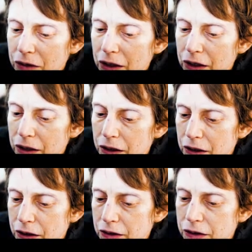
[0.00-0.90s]

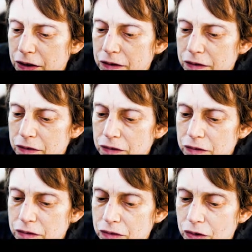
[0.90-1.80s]
and it
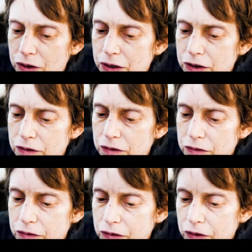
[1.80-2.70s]
just started
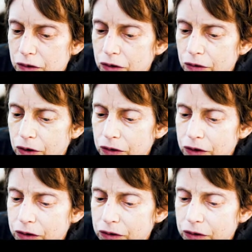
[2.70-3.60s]
a
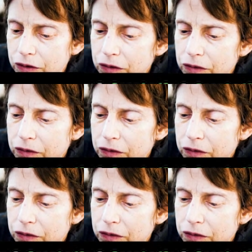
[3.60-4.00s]
little